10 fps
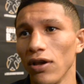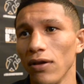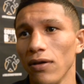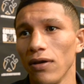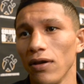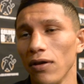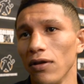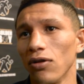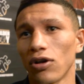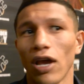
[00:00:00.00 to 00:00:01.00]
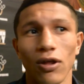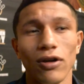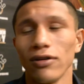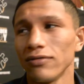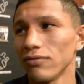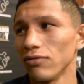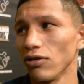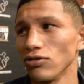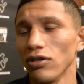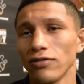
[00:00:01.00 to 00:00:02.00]
y noqueador,
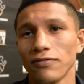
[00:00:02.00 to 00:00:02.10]
los dos.